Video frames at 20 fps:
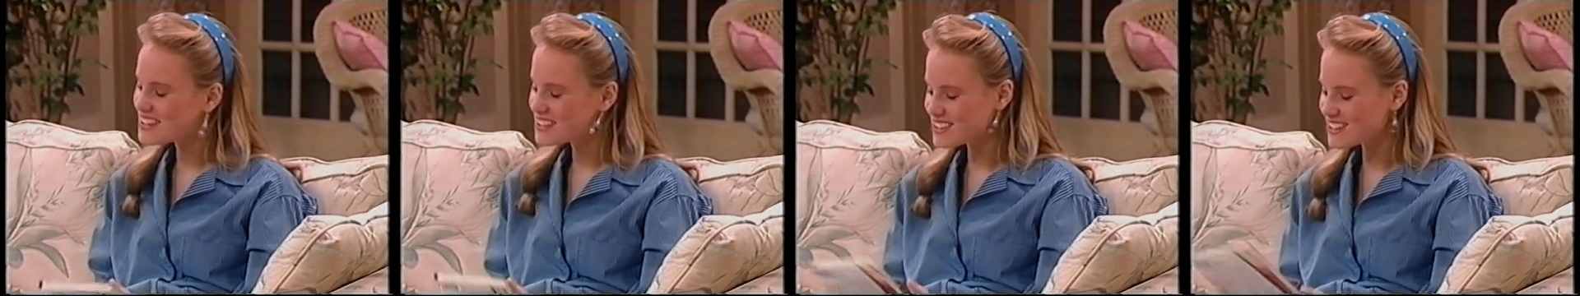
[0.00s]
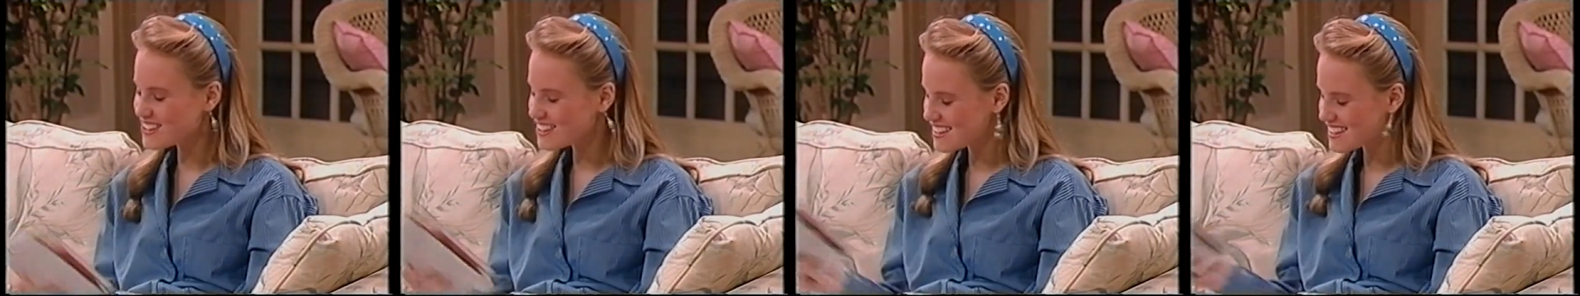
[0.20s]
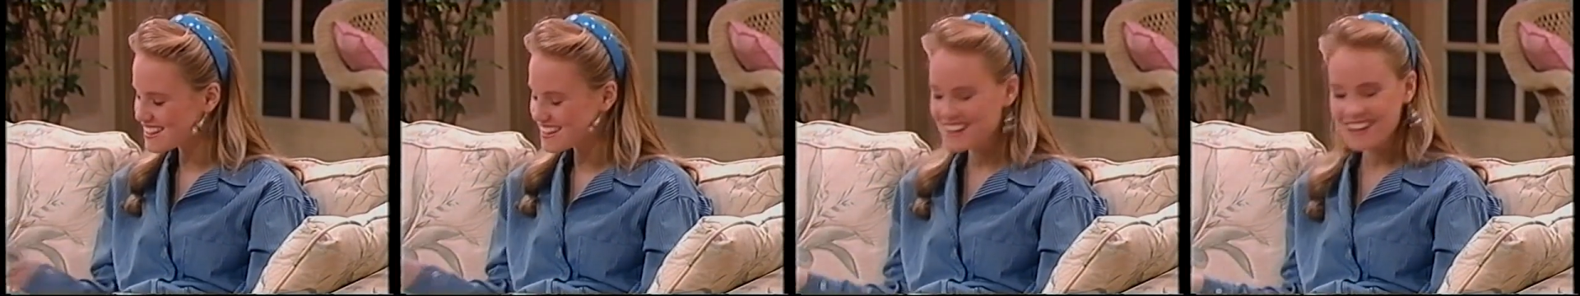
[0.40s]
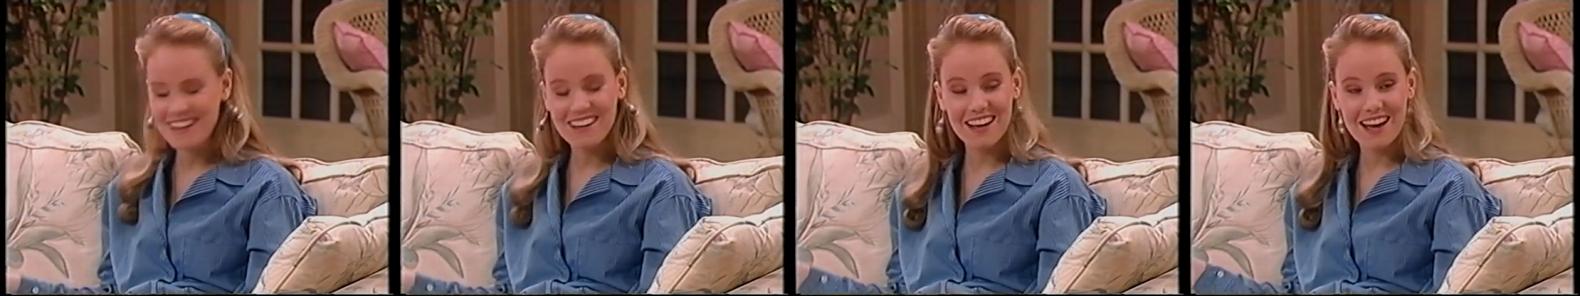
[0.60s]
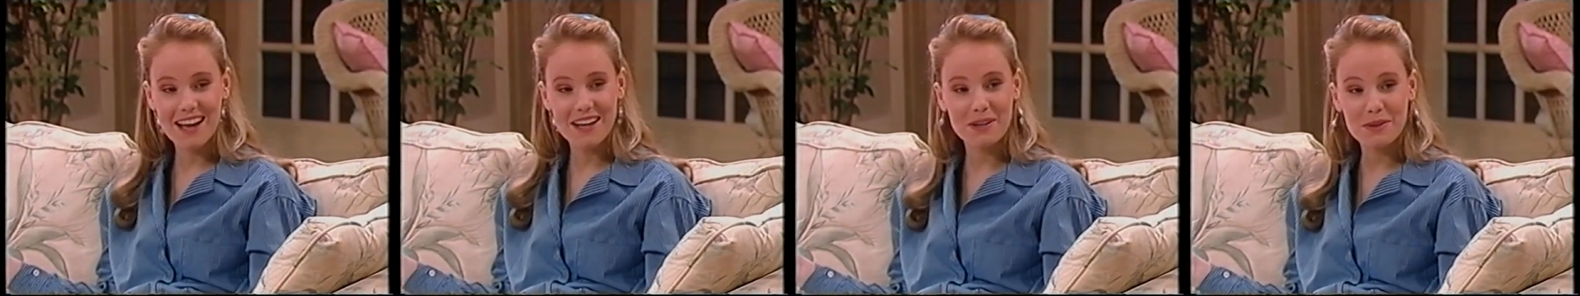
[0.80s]
Look,
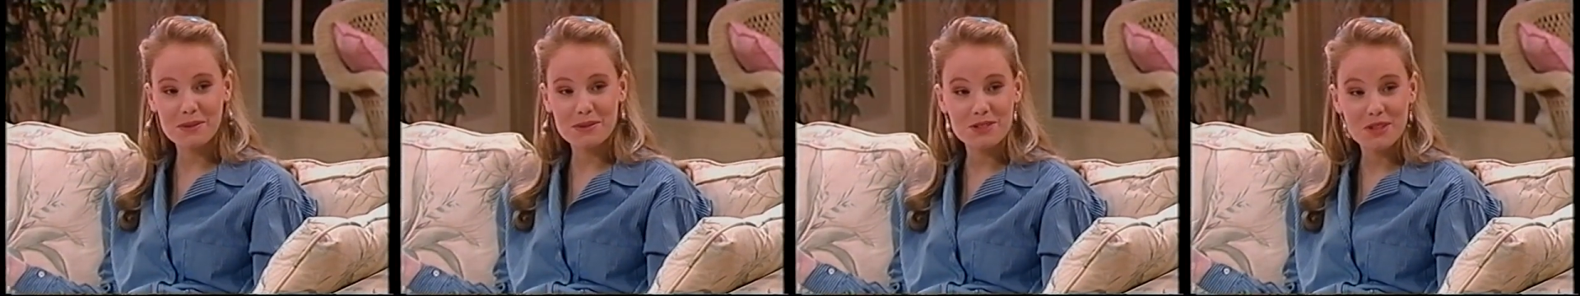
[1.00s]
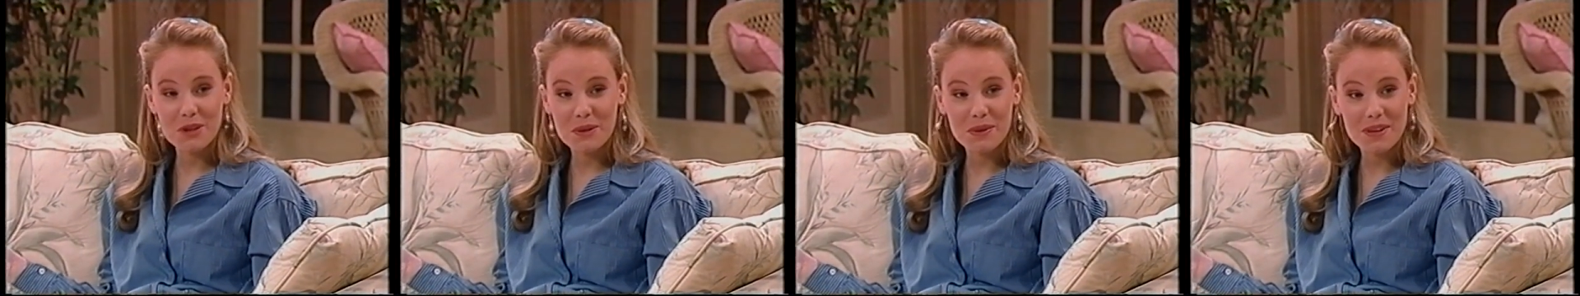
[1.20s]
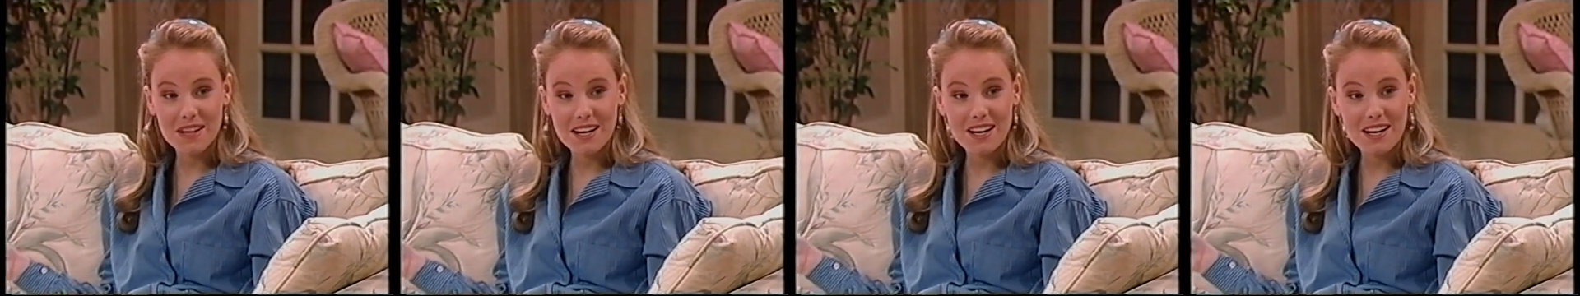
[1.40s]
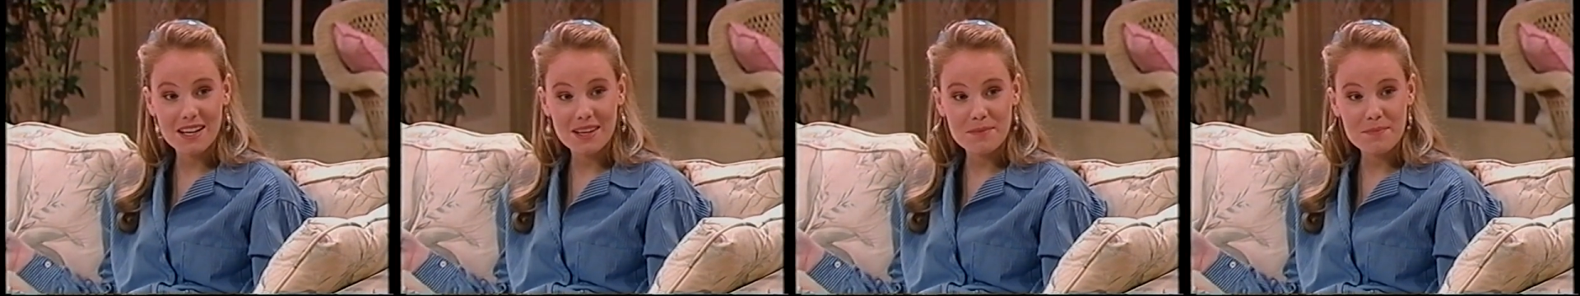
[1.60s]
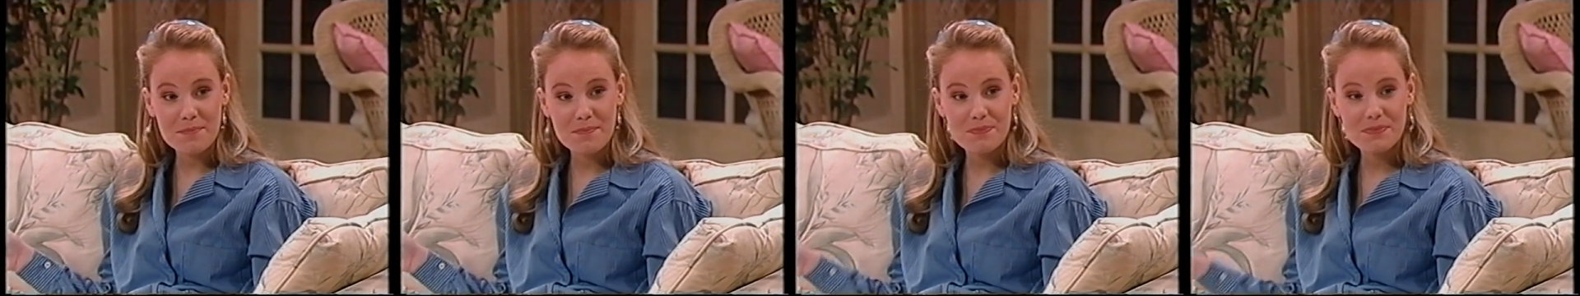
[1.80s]
I know what's going
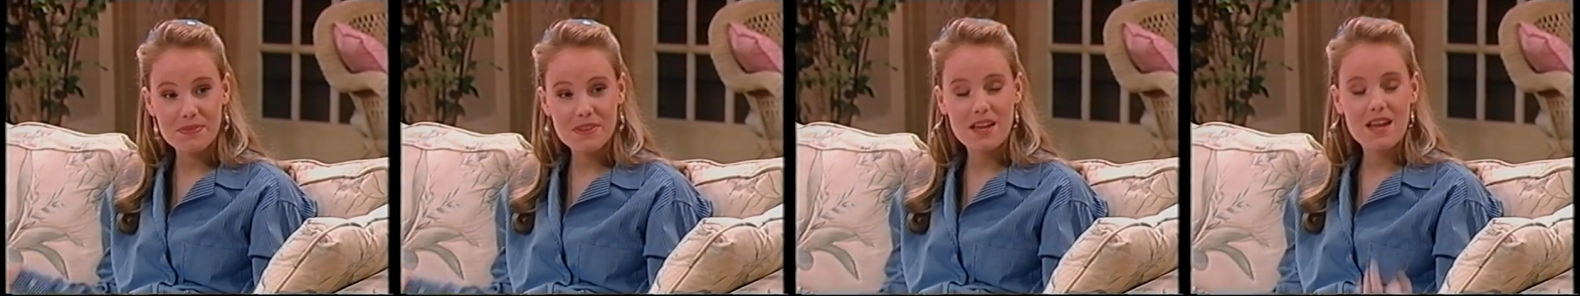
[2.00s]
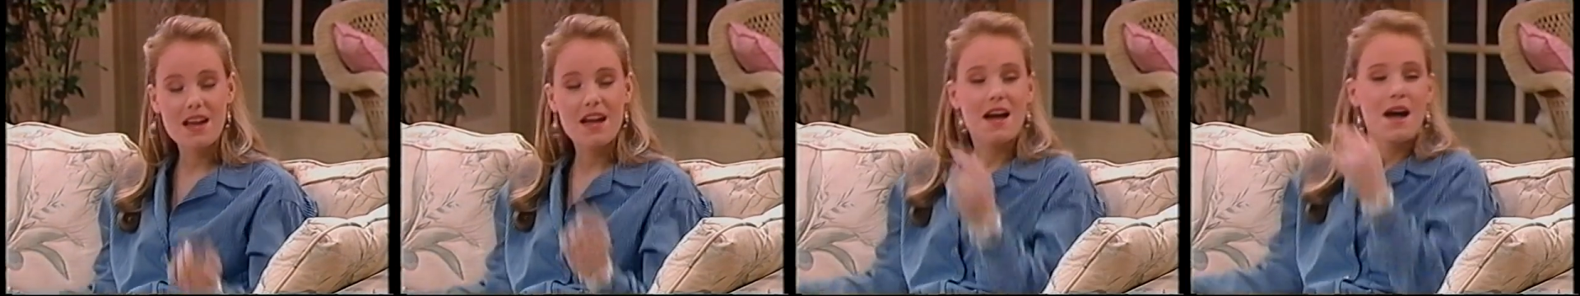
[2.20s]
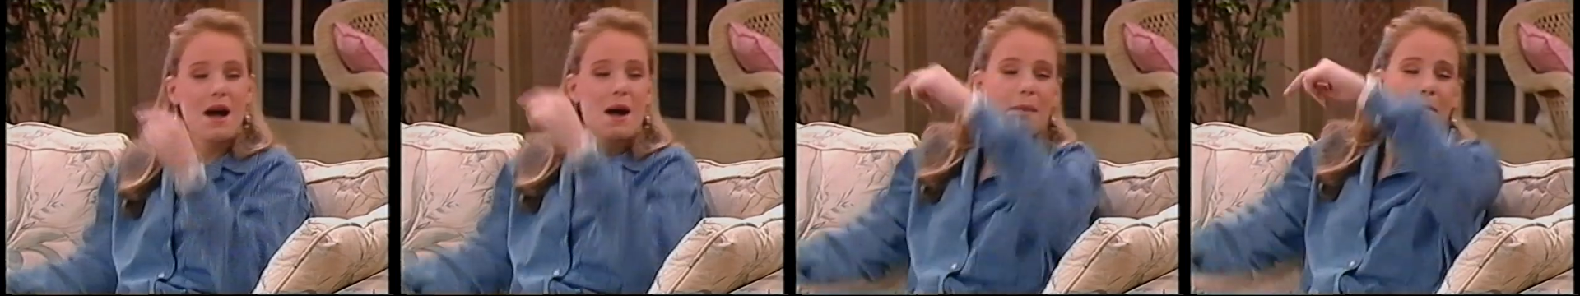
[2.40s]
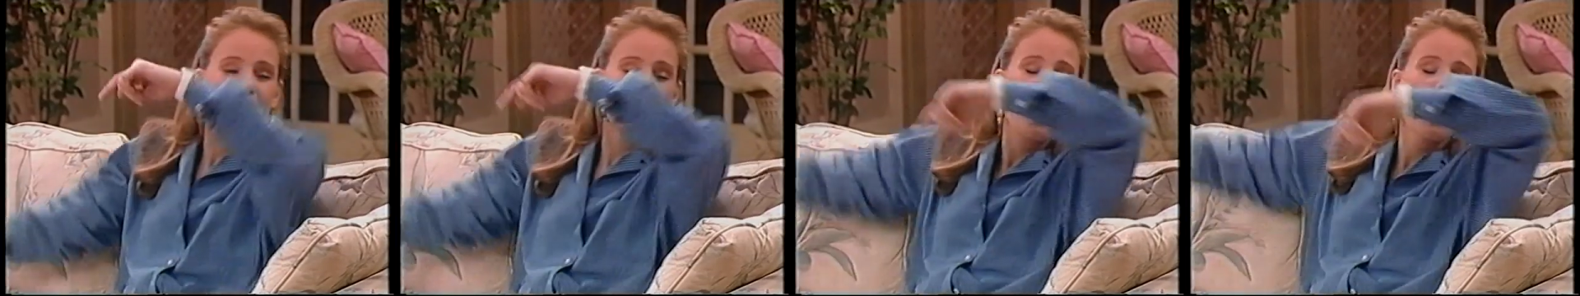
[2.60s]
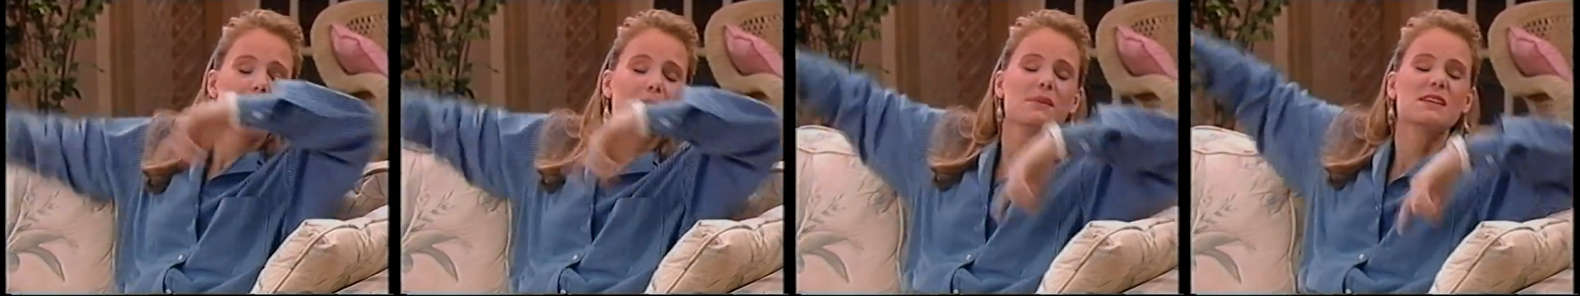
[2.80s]
on.
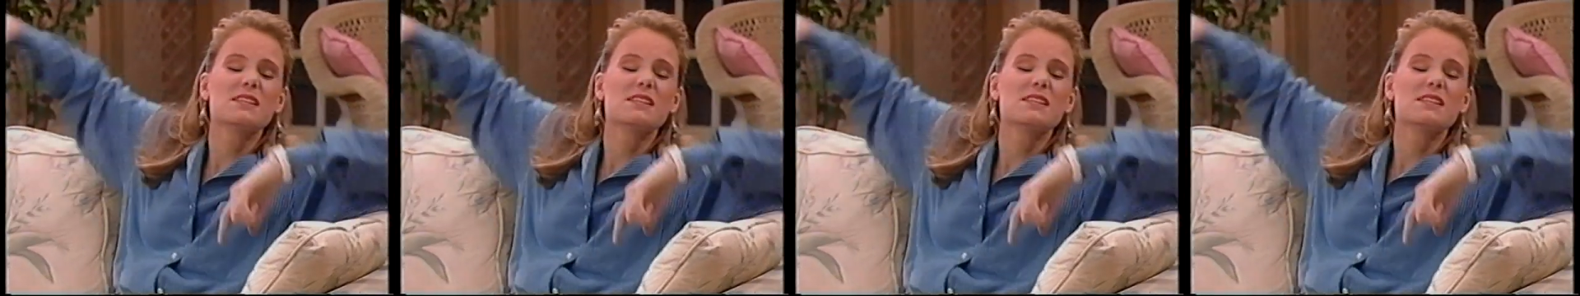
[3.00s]
Mom